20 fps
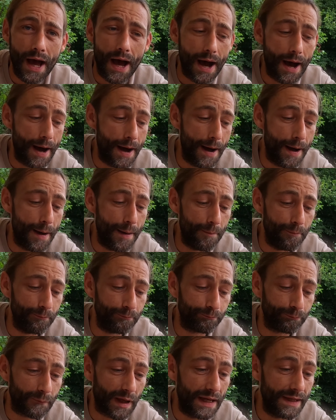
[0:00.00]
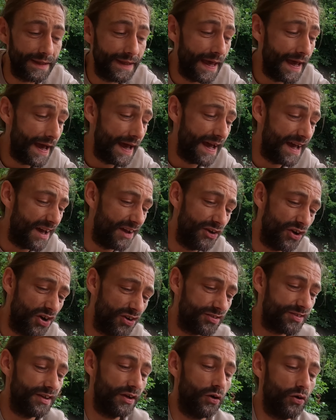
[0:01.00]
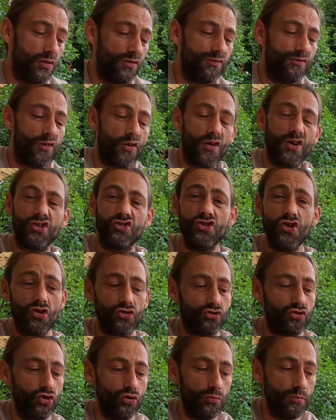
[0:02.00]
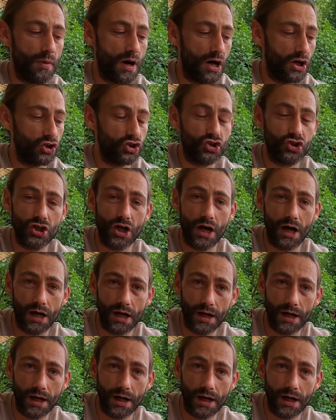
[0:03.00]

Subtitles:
Yeah, a nice little forage, not too much.